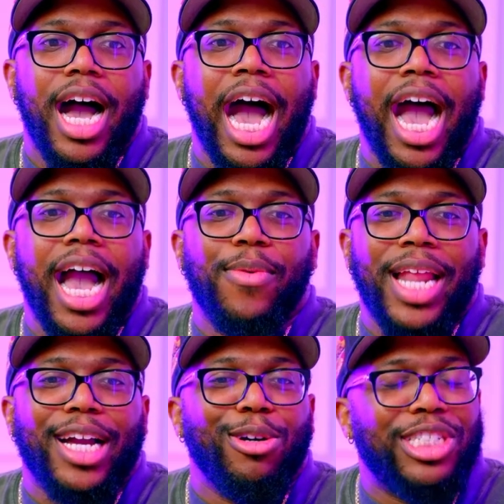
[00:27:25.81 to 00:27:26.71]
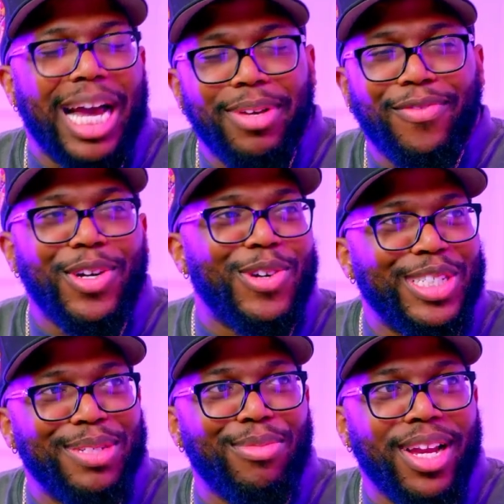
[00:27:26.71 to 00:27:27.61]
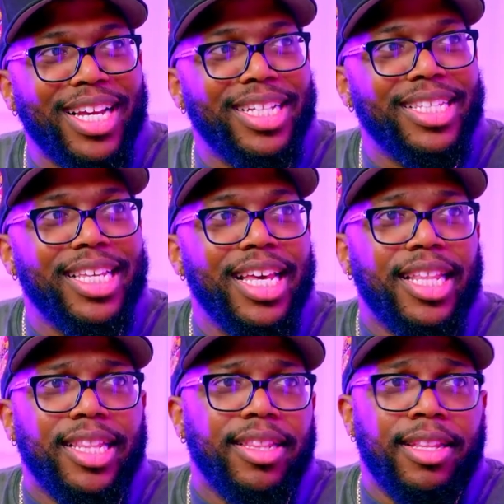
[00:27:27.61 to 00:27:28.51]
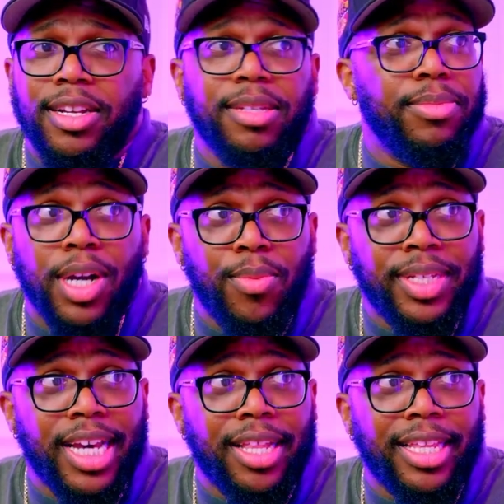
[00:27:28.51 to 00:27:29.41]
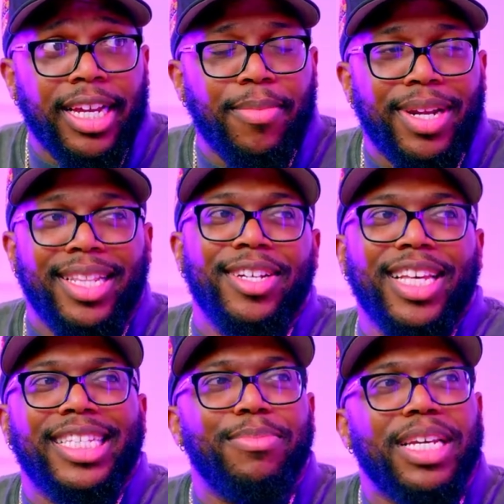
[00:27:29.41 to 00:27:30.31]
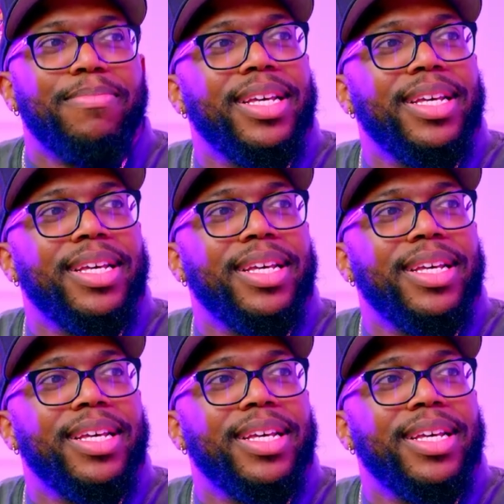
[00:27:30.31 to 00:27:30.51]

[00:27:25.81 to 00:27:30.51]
when I go shopping for Christian brands, there's some dope ones out there, but there's like something